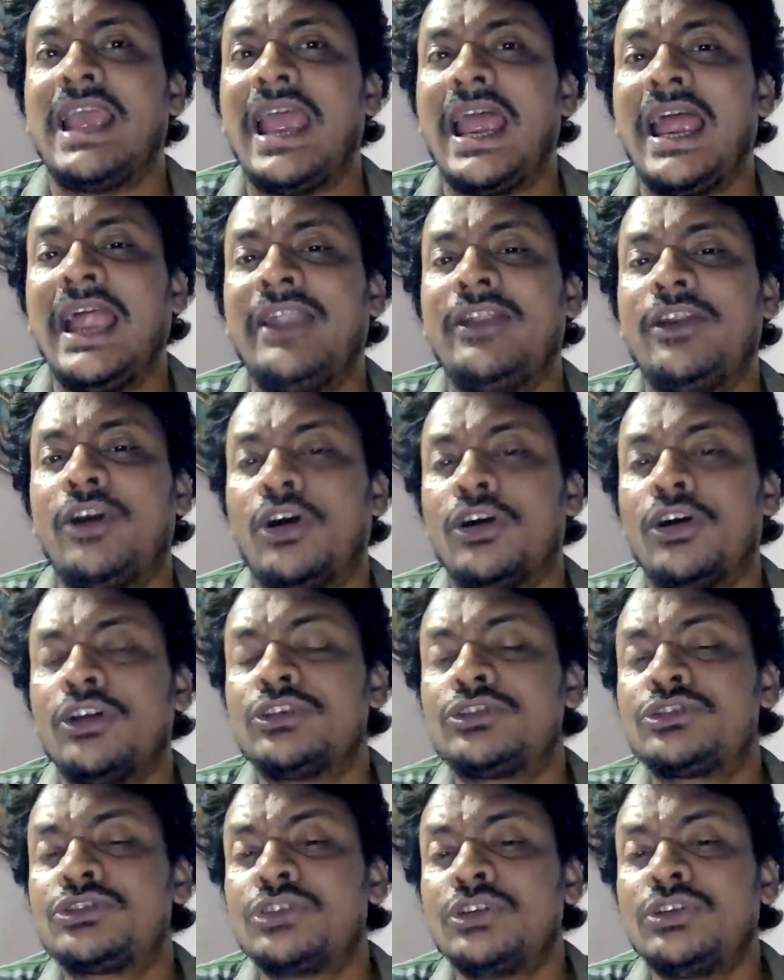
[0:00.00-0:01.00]
And
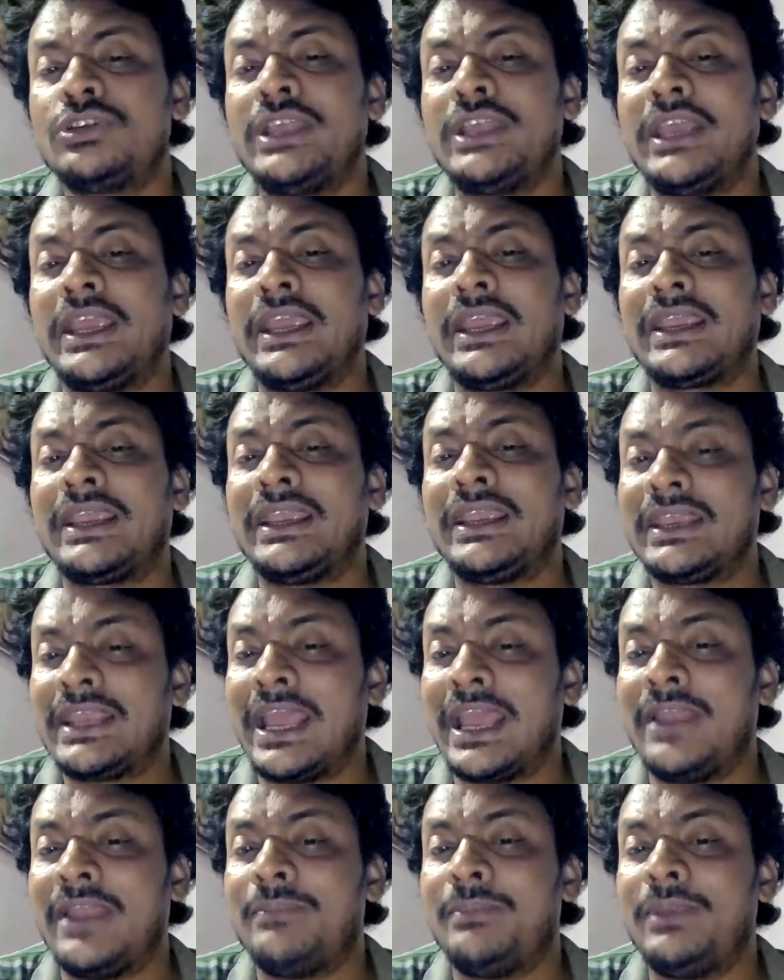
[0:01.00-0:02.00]
also they
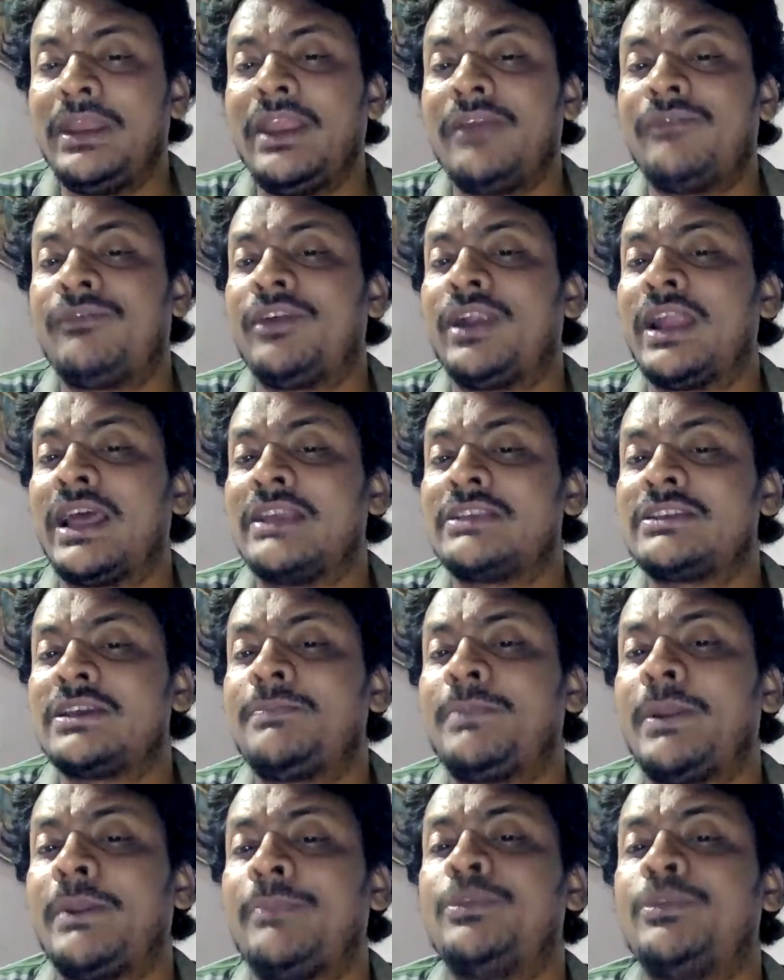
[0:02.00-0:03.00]
can be referred as a
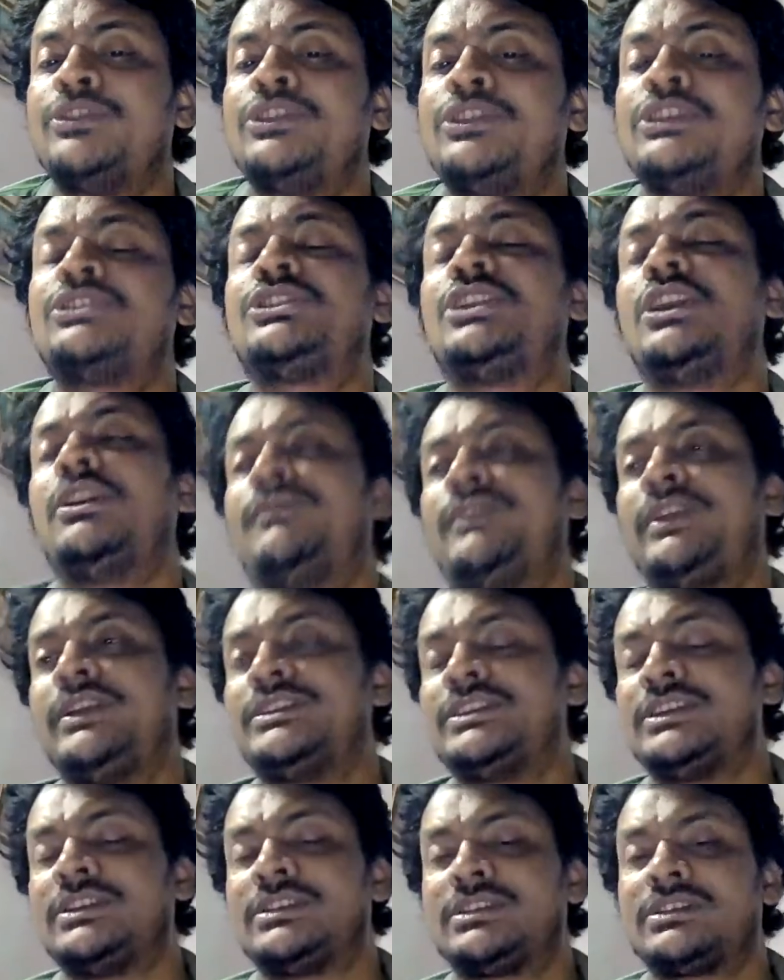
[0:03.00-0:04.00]
prepositional
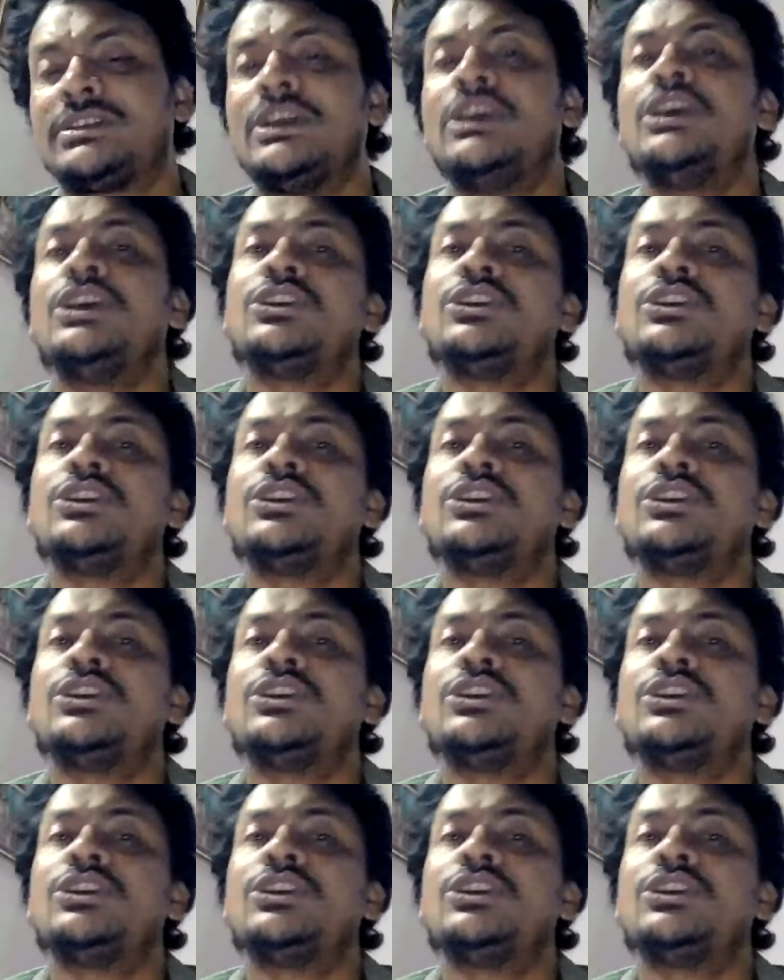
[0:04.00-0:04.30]
phrases.